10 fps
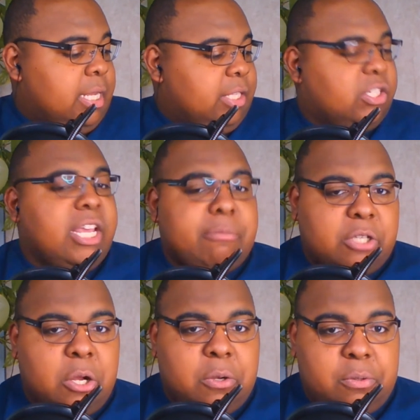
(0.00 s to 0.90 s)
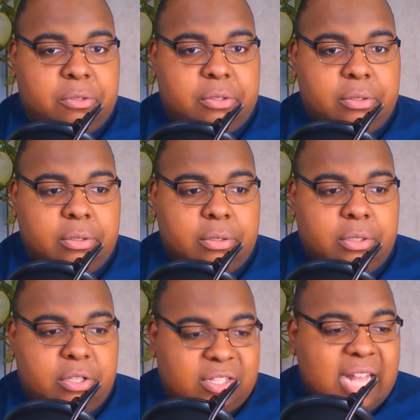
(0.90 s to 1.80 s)
tiptoes
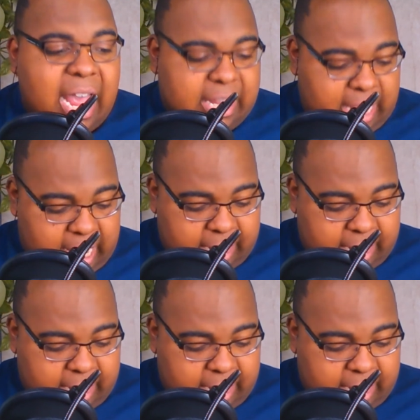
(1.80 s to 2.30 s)
sideline,